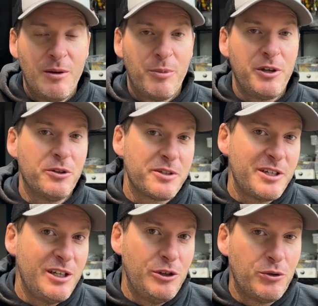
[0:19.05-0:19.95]
but you'll
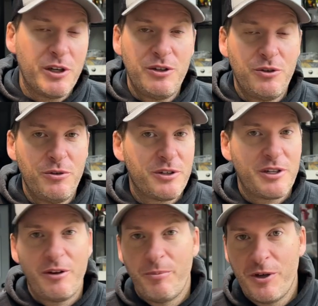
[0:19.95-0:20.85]
see you can do this
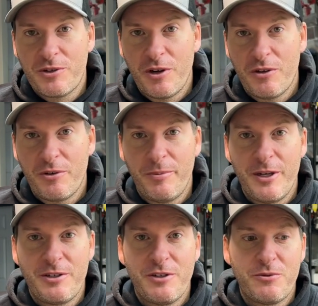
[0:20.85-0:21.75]
on a bunch of other
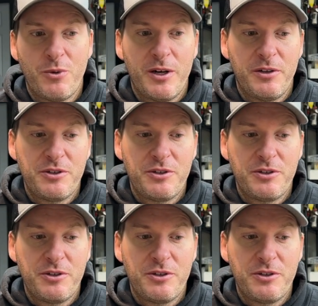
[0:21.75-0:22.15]
baits as well,